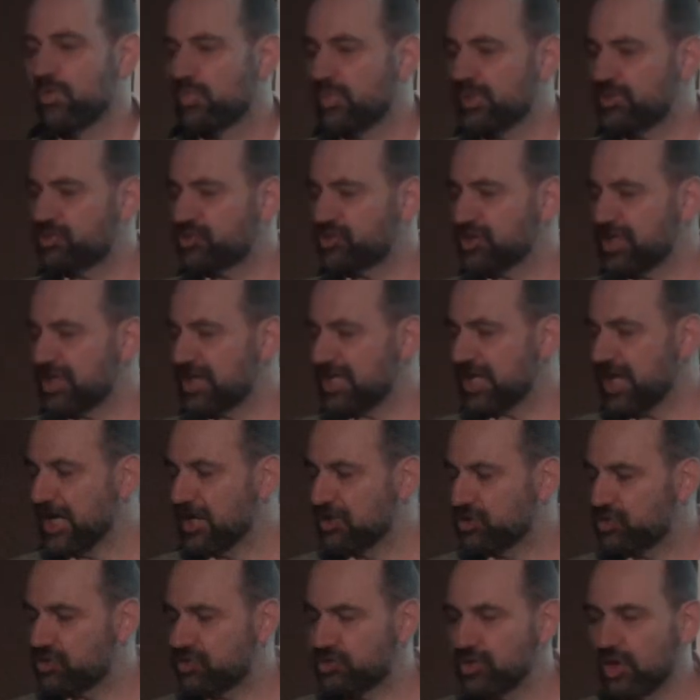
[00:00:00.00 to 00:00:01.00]
We see
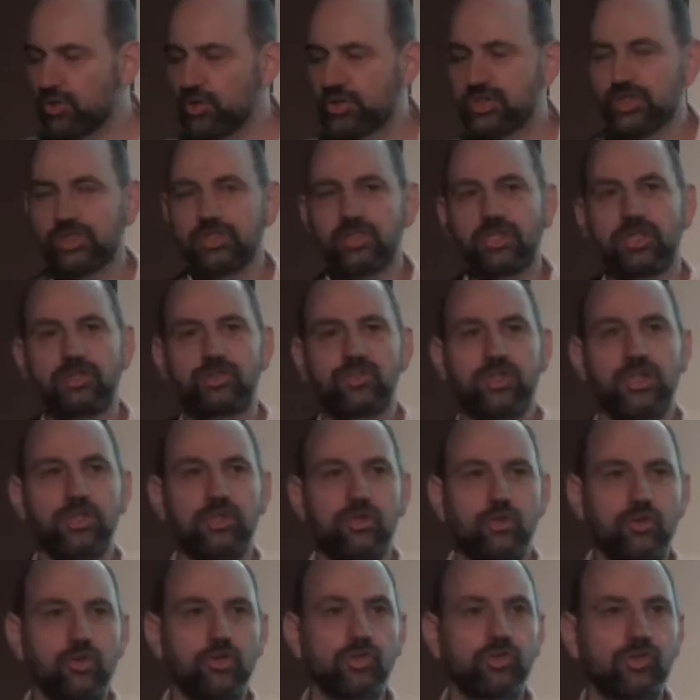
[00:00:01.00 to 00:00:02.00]
social,
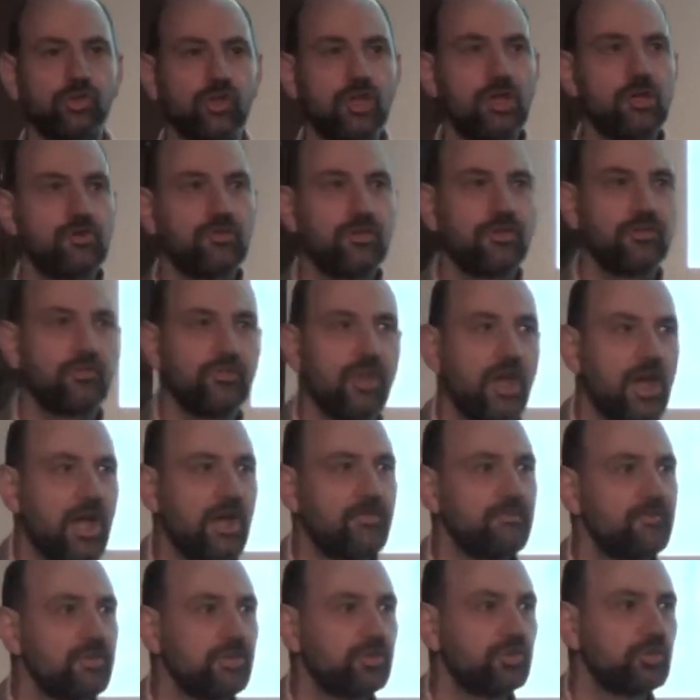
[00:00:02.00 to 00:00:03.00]
he calls
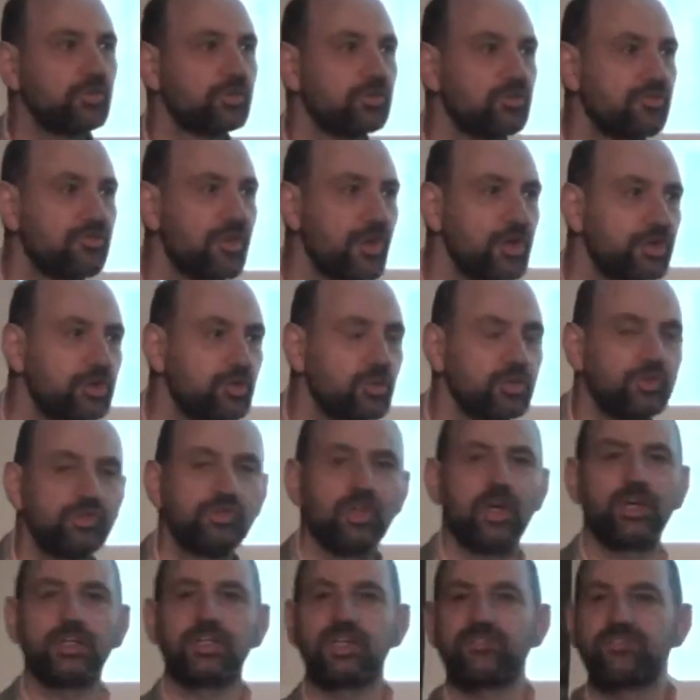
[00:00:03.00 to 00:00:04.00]
this is referred to as
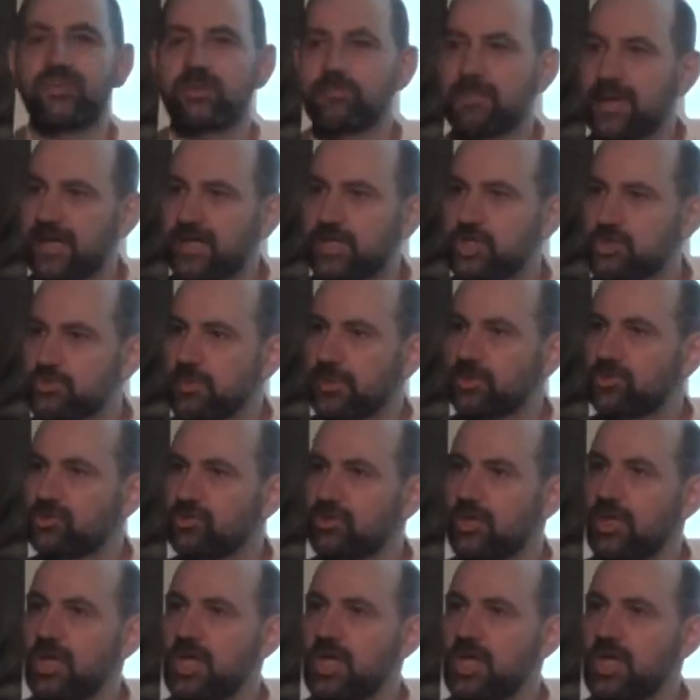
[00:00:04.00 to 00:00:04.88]
scientific management.